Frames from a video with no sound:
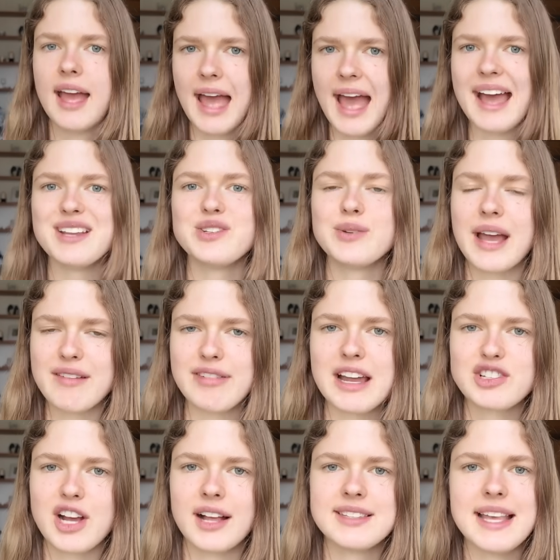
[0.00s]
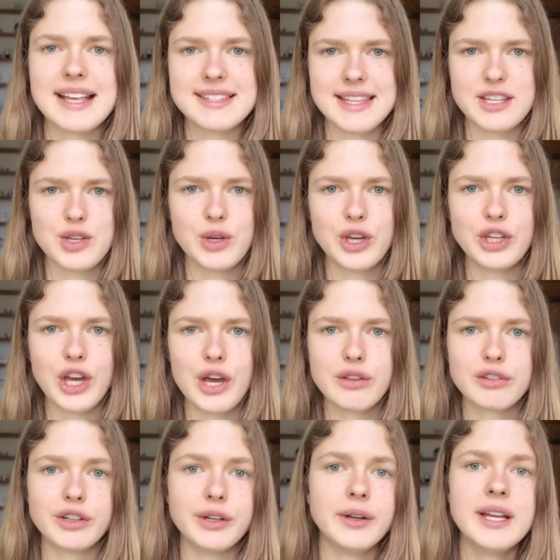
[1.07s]
and you'll get flashcard sets that you can go
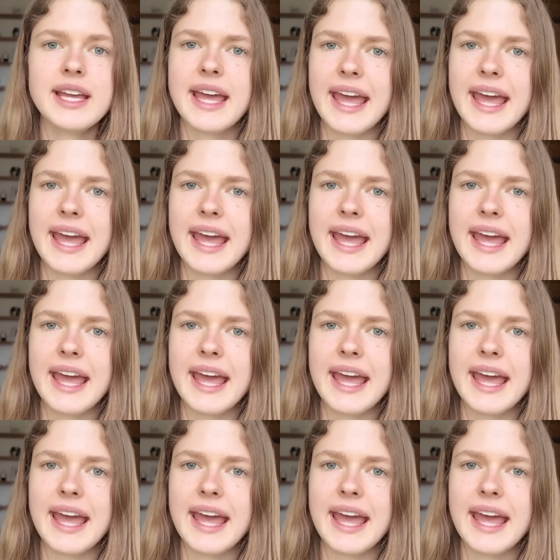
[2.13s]
through.